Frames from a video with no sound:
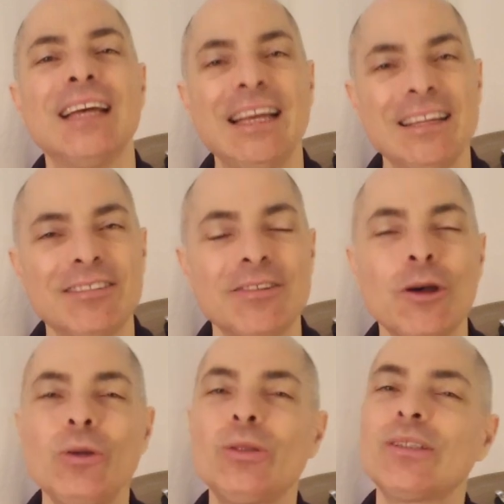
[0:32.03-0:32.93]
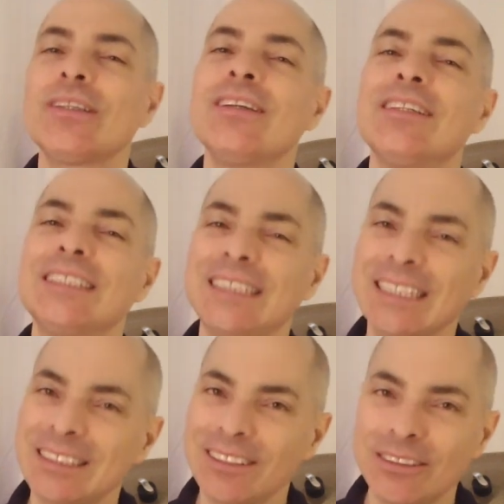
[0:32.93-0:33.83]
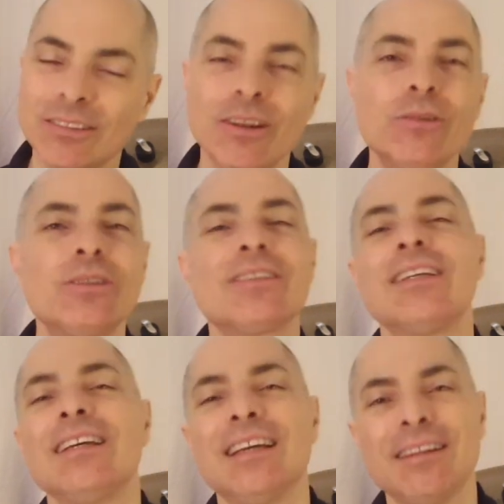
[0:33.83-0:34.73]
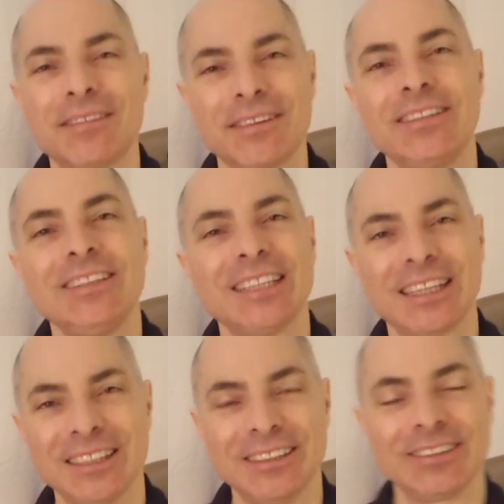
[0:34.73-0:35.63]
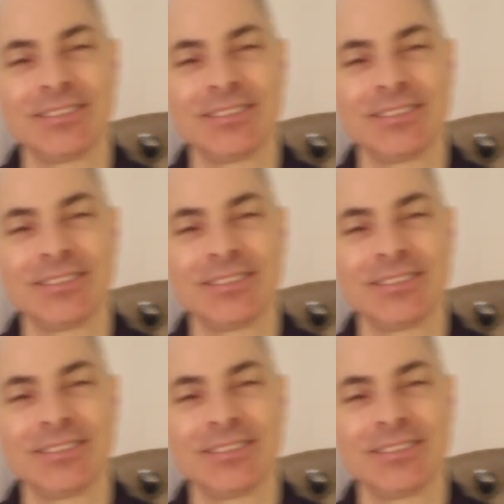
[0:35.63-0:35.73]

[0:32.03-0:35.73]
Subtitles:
8th notes, 16th notes and 32nd.